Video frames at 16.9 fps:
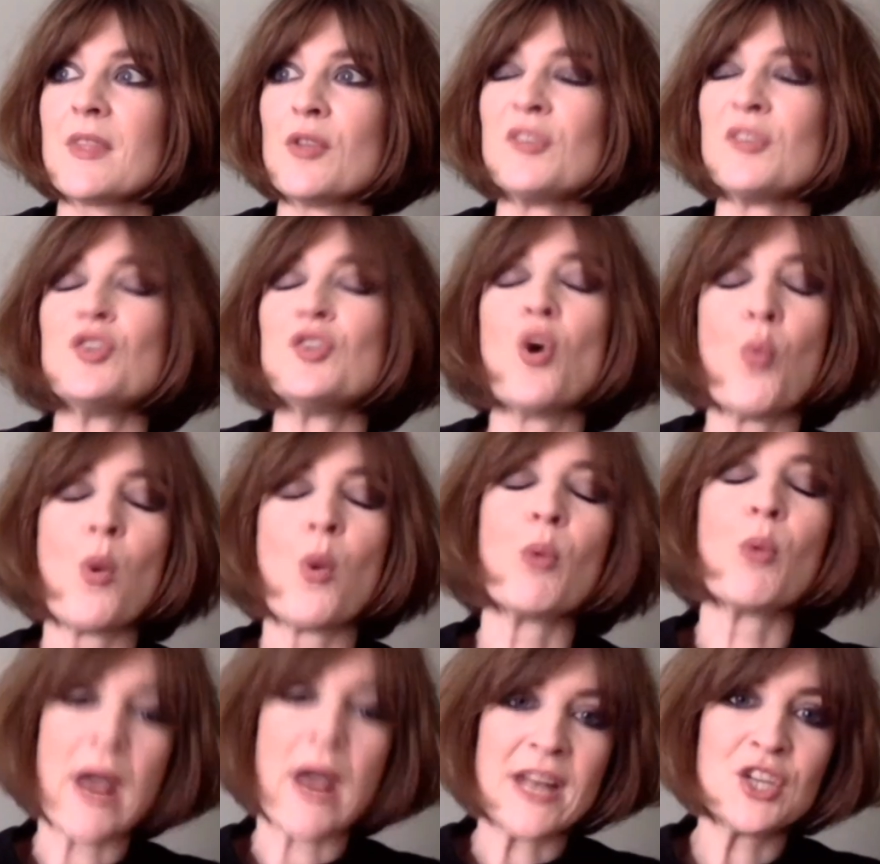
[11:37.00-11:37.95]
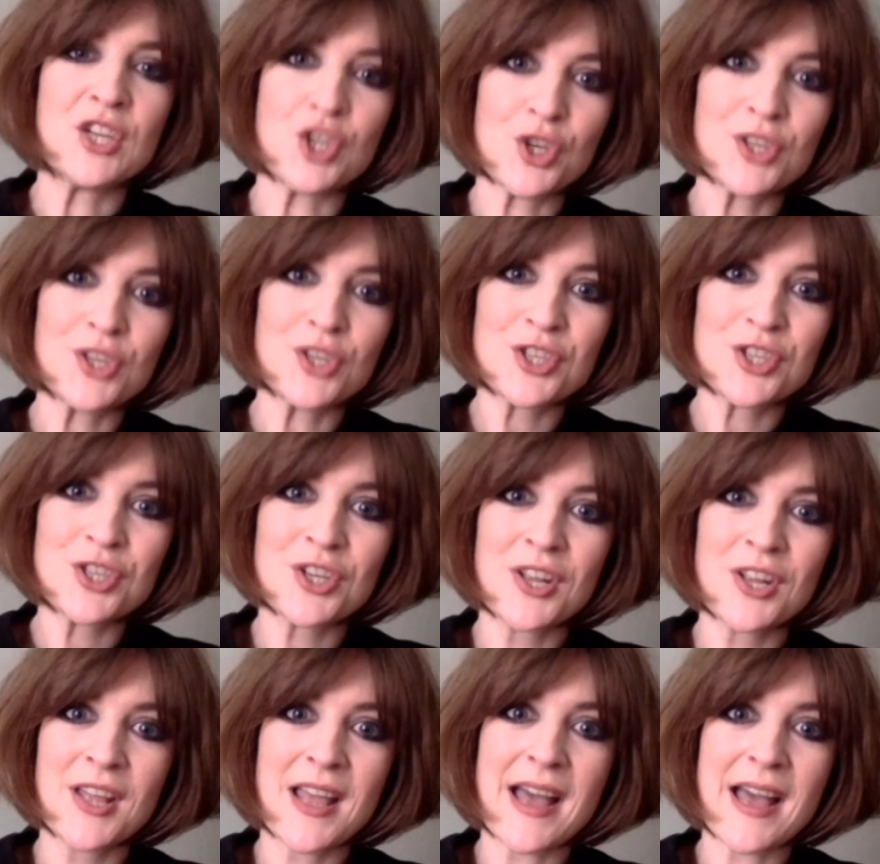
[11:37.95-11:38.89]
there's not one way to do it.
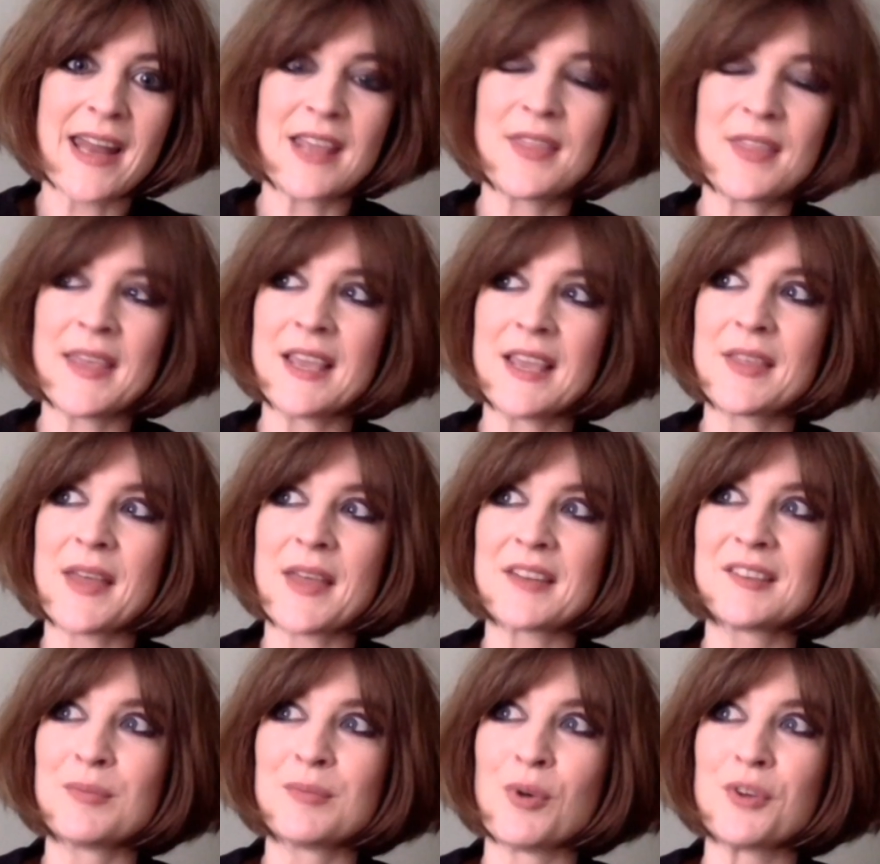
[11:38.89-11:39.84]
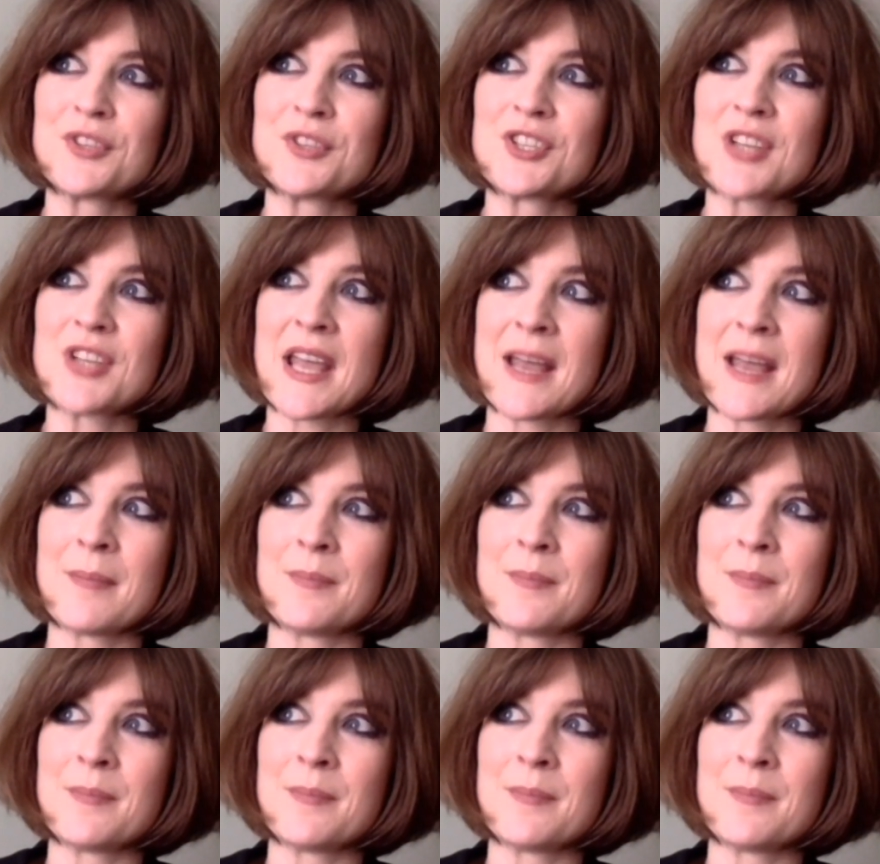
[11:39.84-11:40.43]
And I think that's what